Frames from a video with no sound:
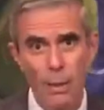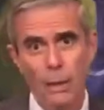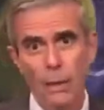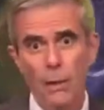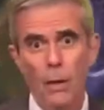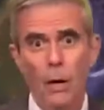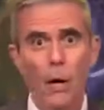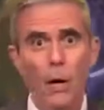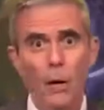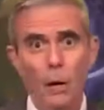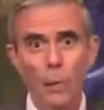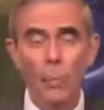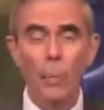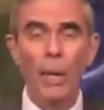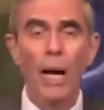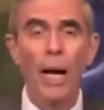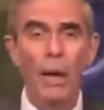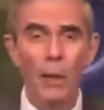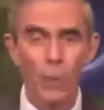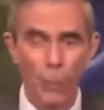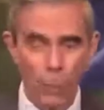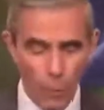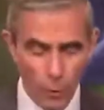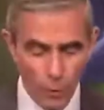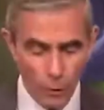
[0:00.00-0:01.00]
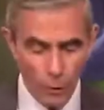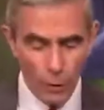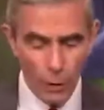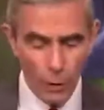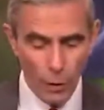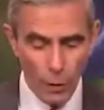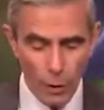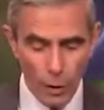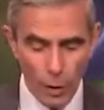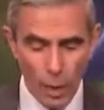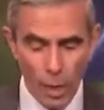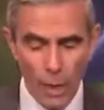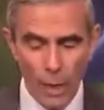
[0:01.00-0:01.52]

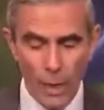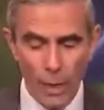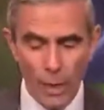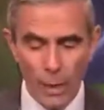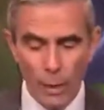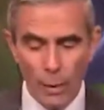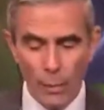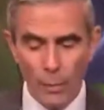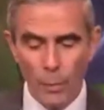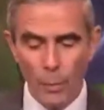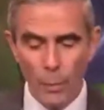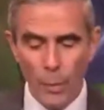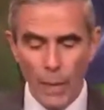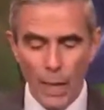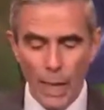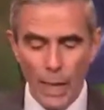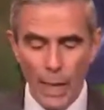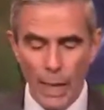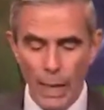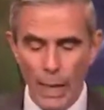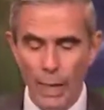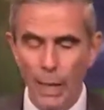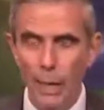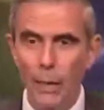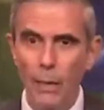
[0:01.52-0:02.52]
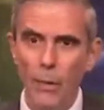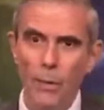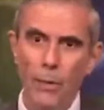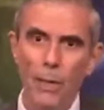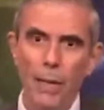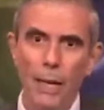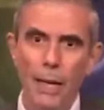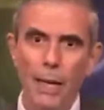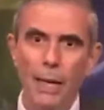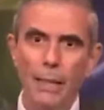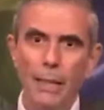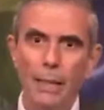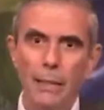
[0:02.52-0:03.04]
all-powerful being
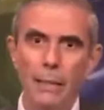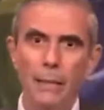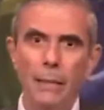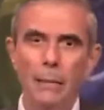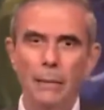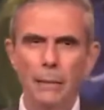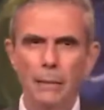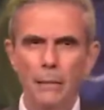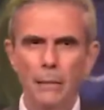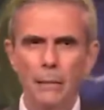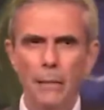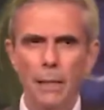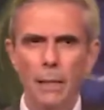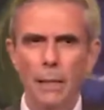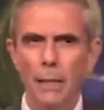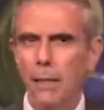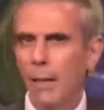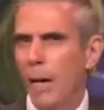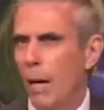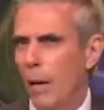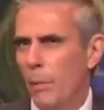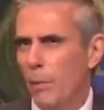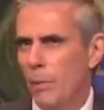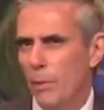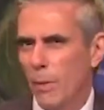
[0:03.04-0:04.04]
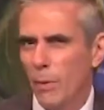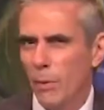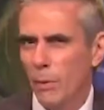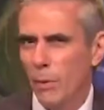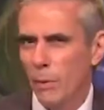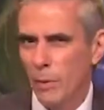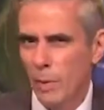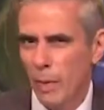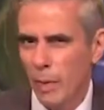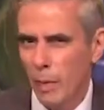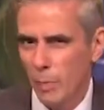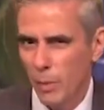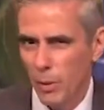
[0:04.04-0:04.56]
that at times doesn't
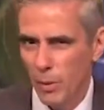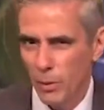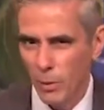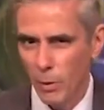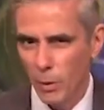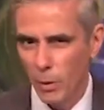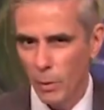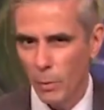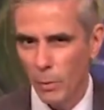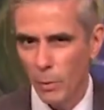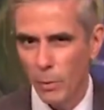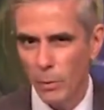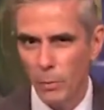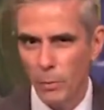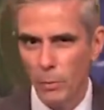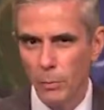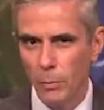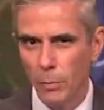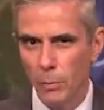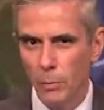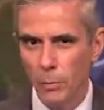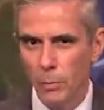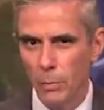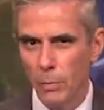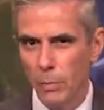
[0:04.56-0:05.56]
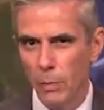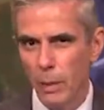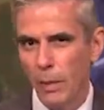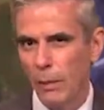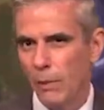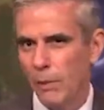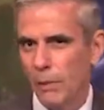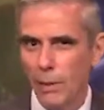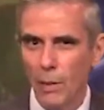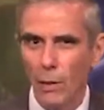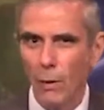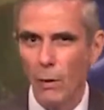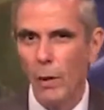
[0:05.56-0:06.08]
seem so
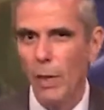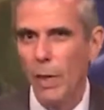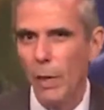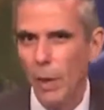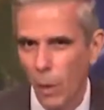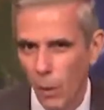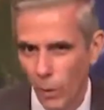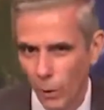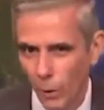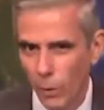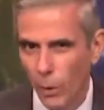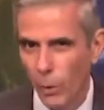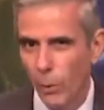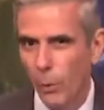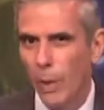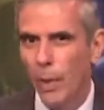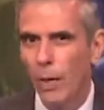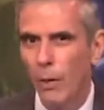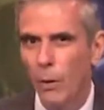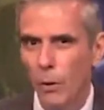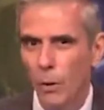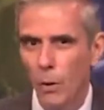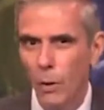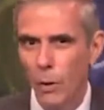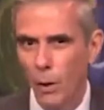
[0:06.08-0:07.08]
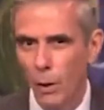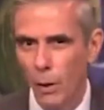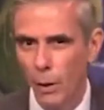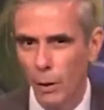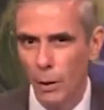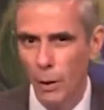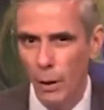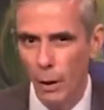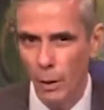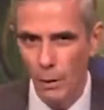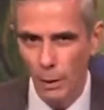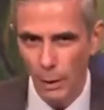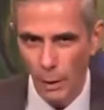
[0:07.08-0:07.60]
necessarily all-knowing or
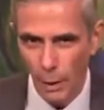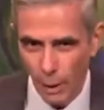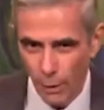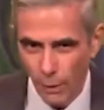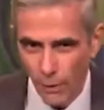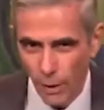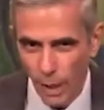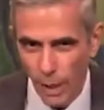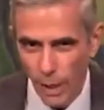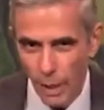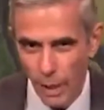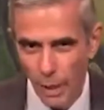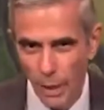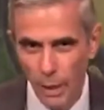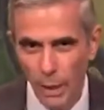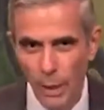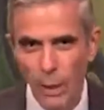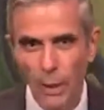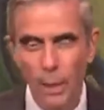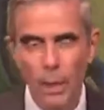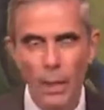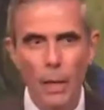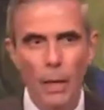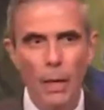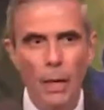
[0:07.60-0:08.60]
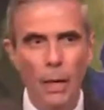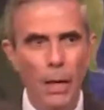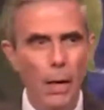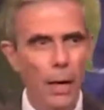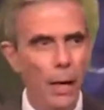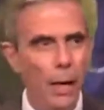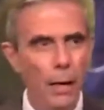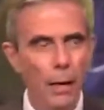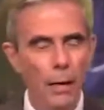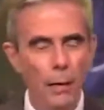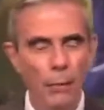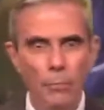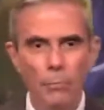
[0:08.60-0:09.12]
all-loving.
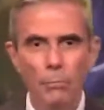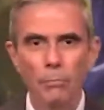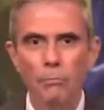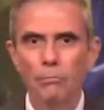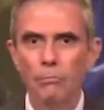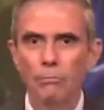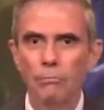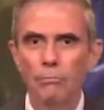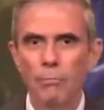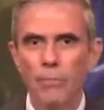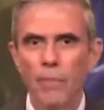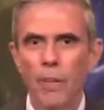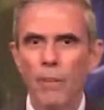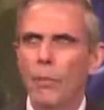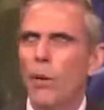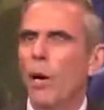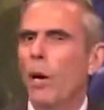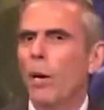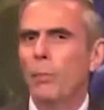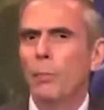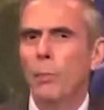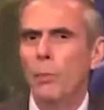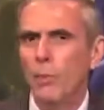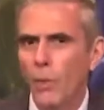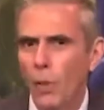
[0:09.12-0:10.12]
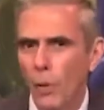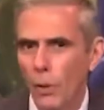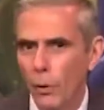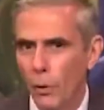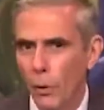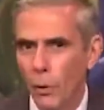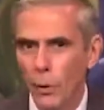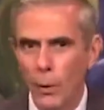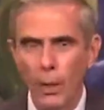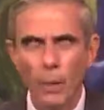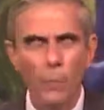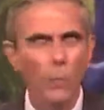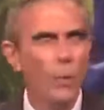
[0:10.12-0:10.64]
Um, if God was
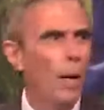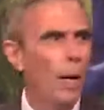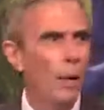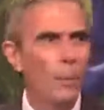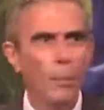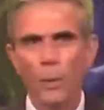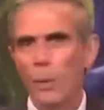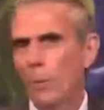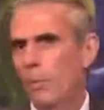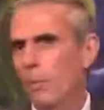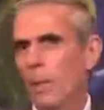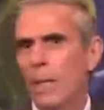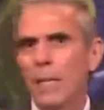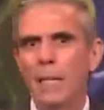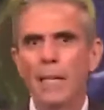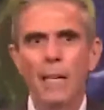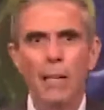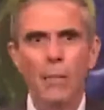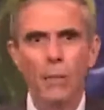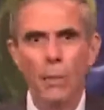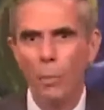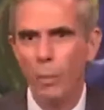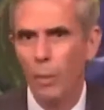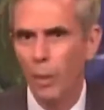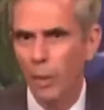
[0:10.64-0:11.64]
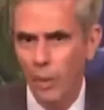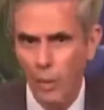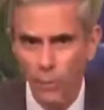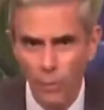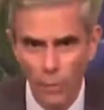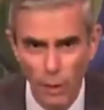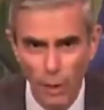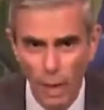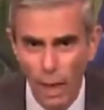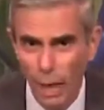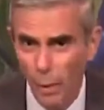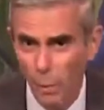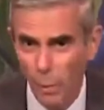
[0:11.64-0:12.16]
all-knowing, why would we need the blood of a
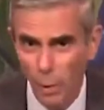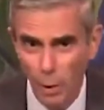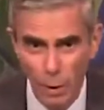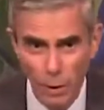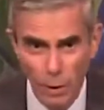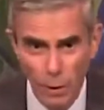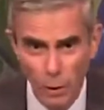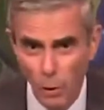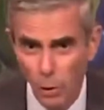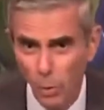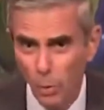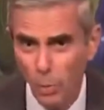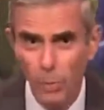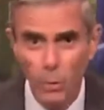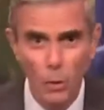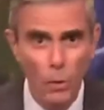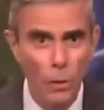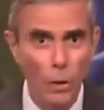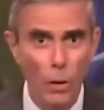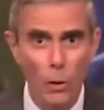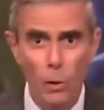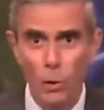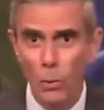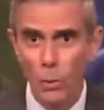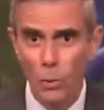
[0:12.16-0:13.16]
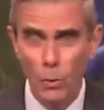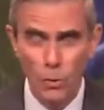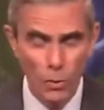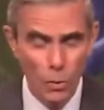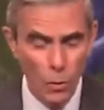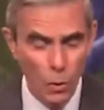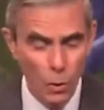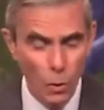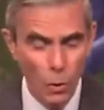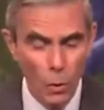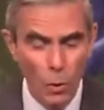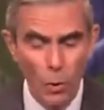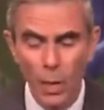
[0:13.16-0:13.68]
lamb on a door to know who's
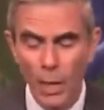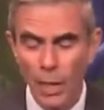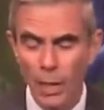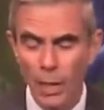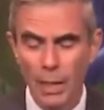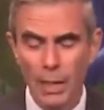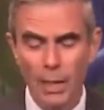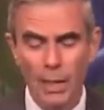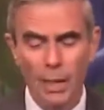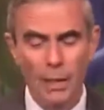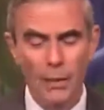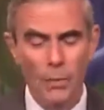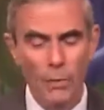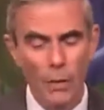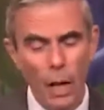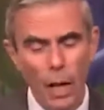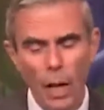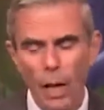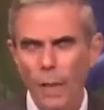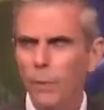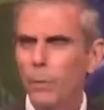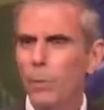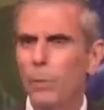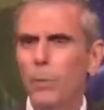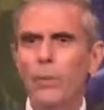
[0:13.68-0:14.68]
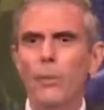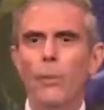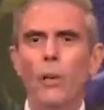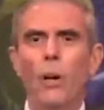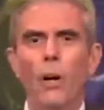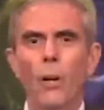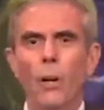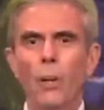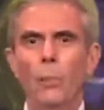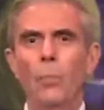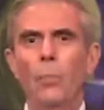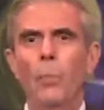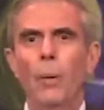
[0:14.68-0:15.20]
who? If God was
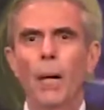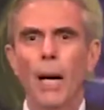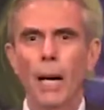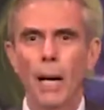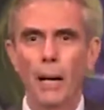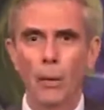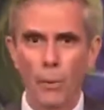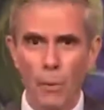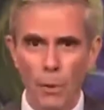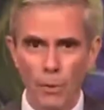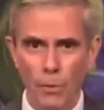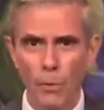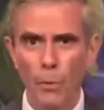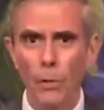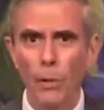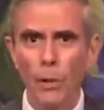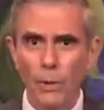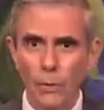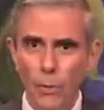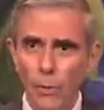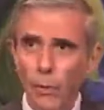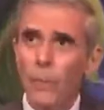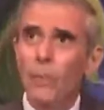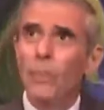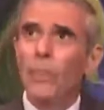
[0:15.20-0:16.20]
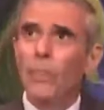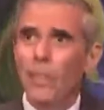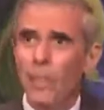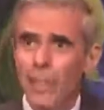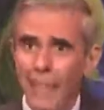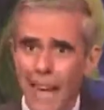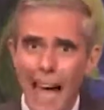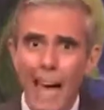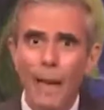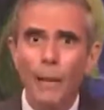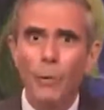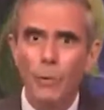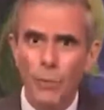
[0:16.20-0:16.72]
all-powerful, if it's an
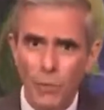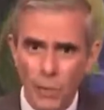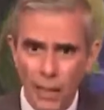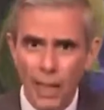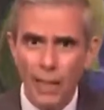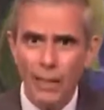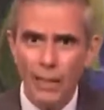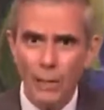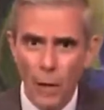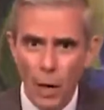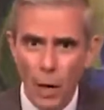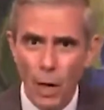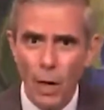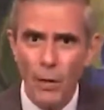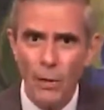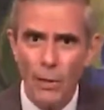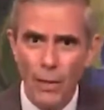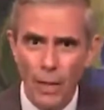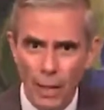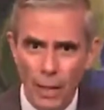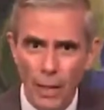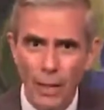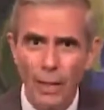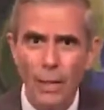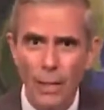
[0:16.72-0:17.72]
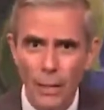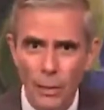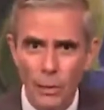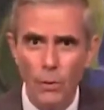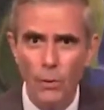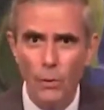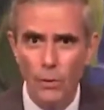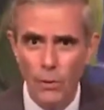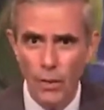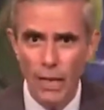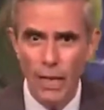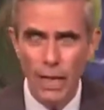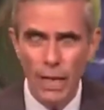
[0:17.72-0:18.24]
outside God that can
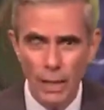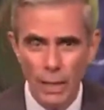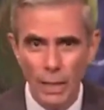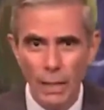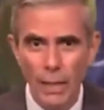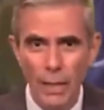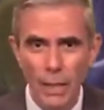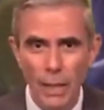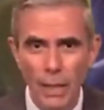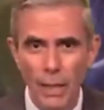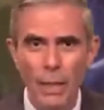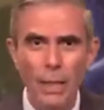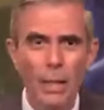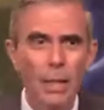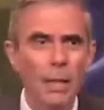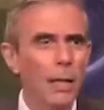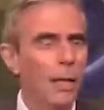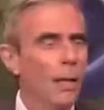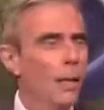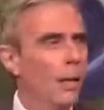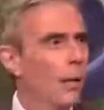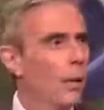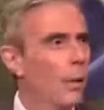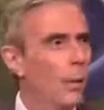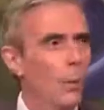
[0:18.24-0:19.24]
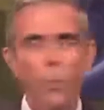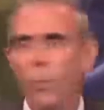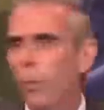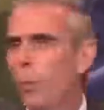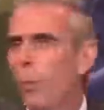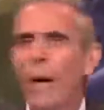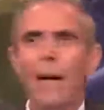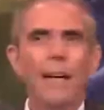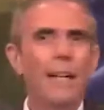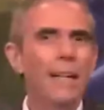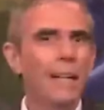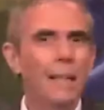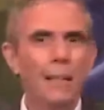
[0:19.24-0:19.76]
intervene,
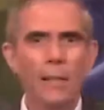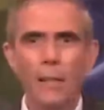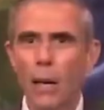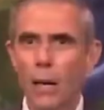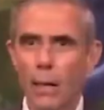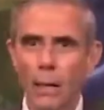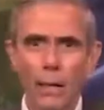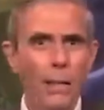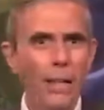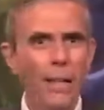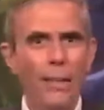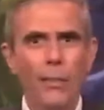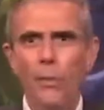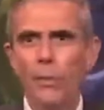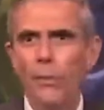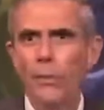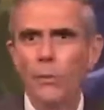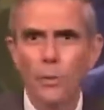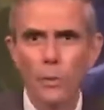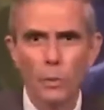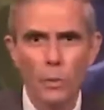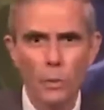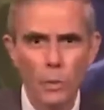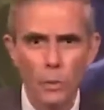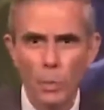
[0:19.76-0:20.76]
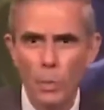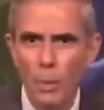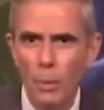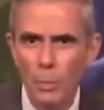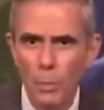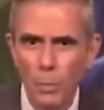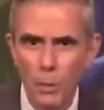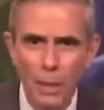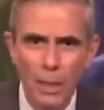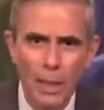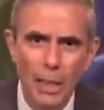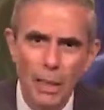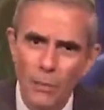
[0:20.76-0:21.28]
why did God let the Jewish
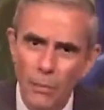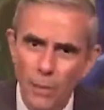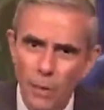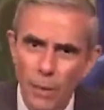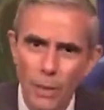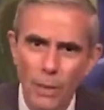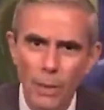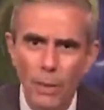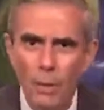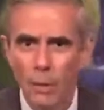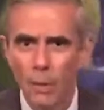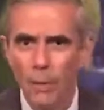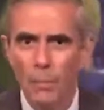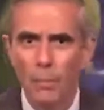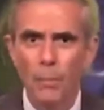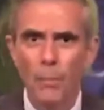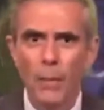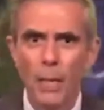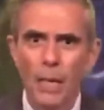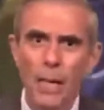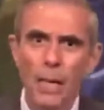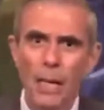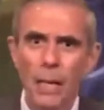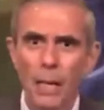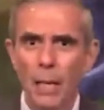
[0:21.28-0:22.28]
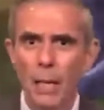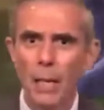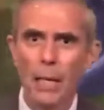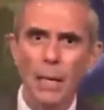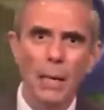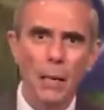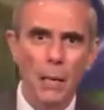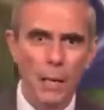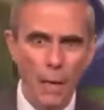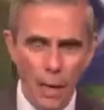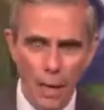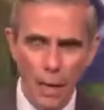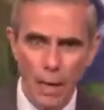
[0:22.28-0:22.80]
people even be
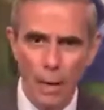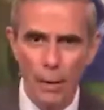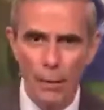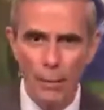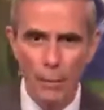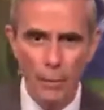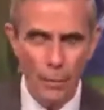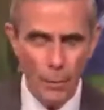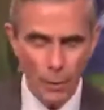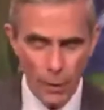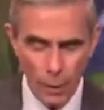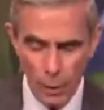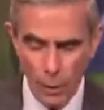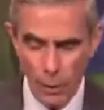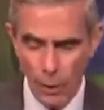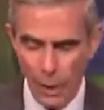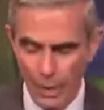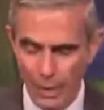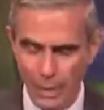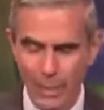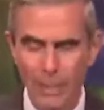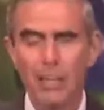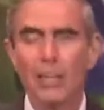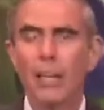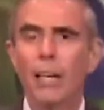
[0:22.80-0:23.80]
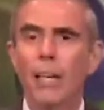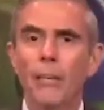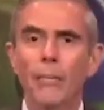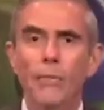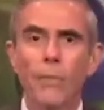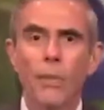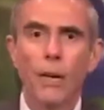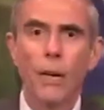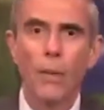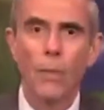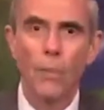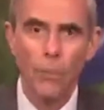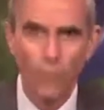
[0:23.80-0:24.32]
um, you know, enslaved
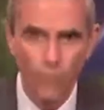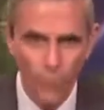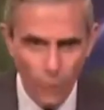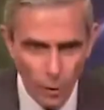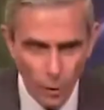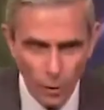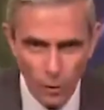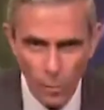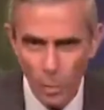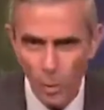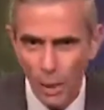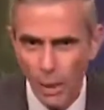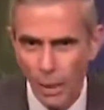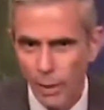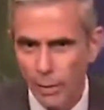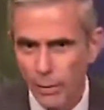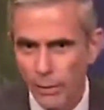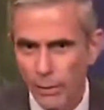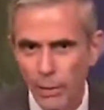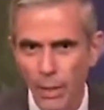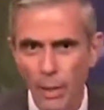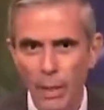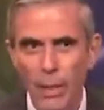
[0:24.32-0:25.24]
in the first place?